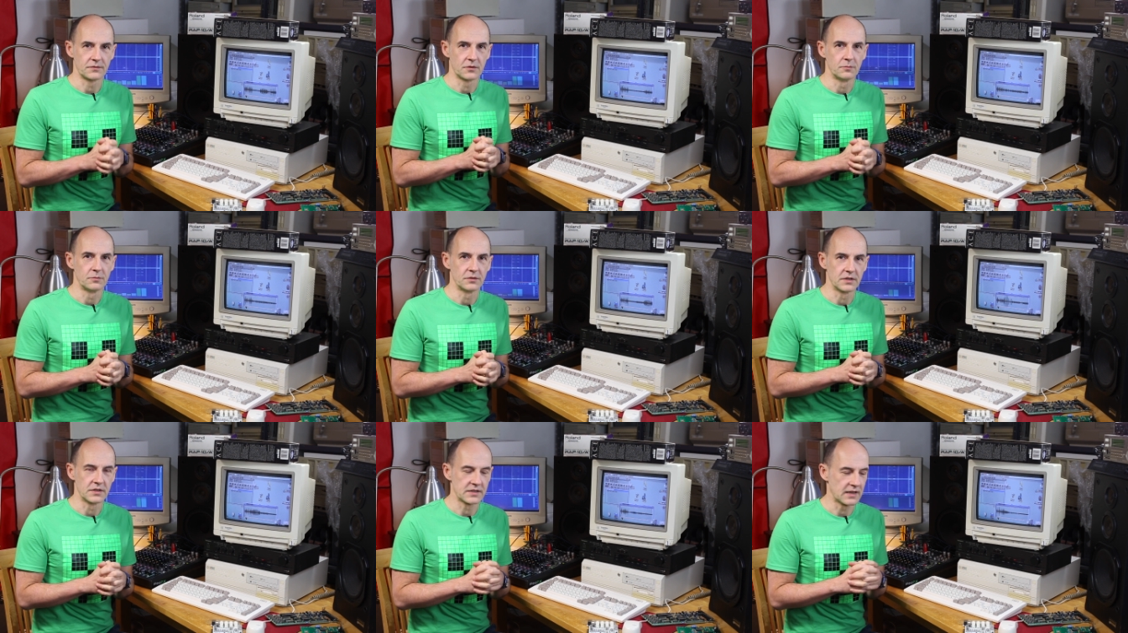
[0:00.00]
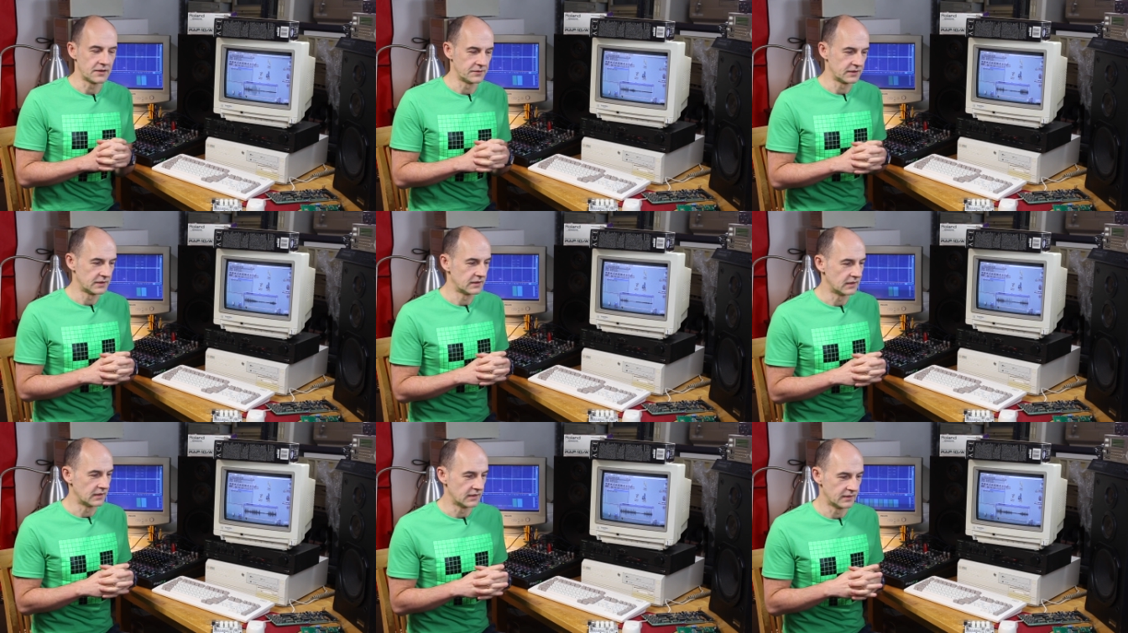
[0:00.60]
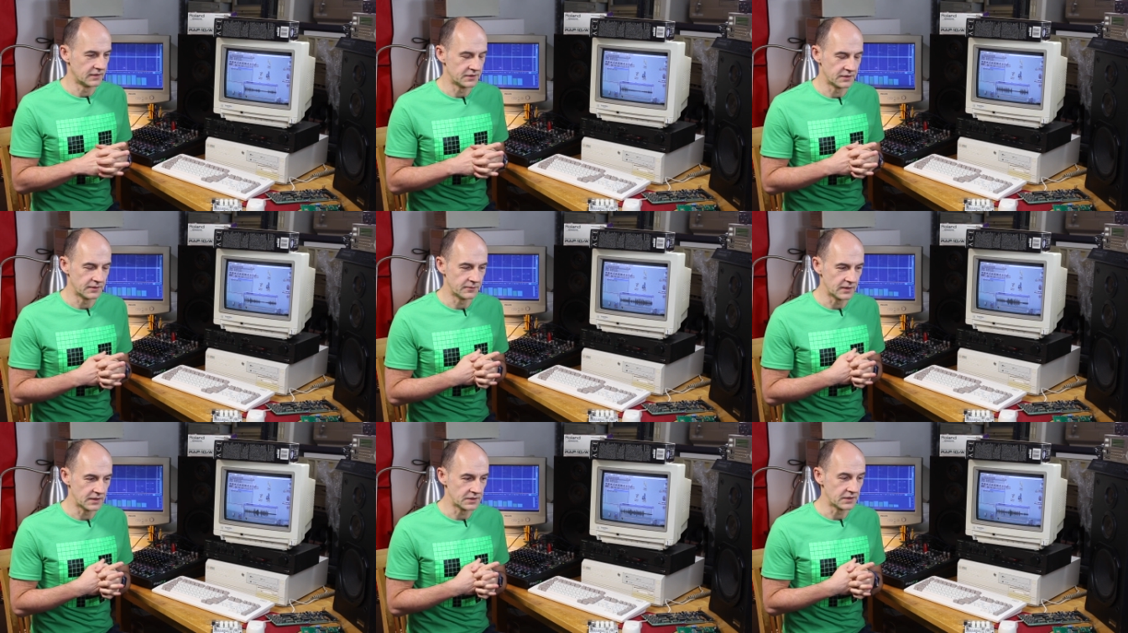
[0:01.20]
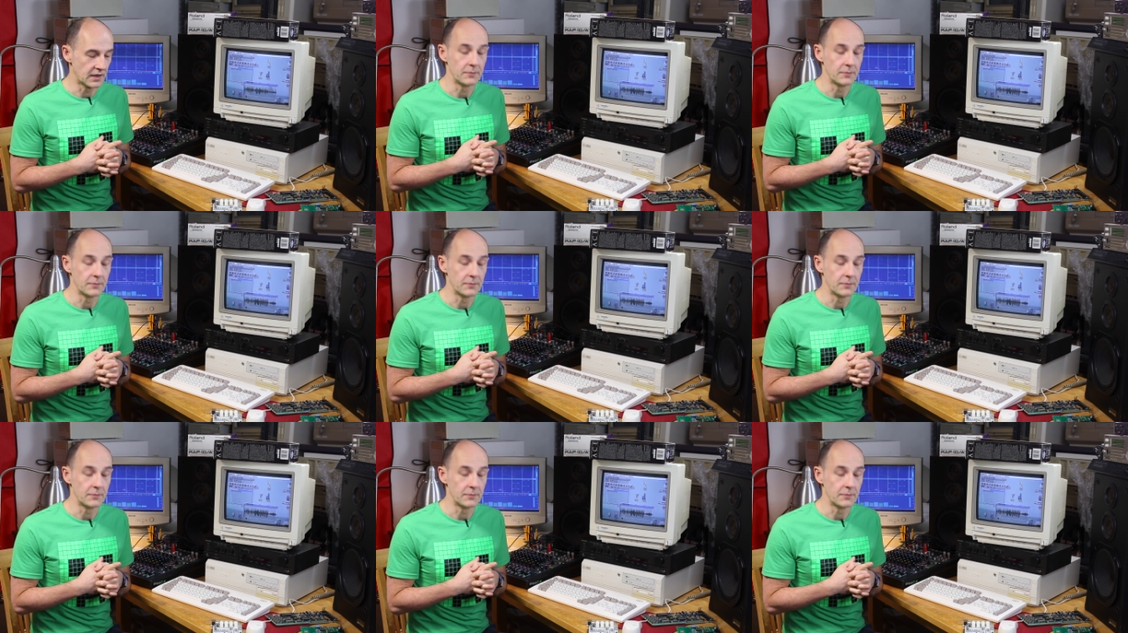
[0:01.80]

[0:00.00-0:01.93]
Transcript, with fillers: of computer sound uh, generation.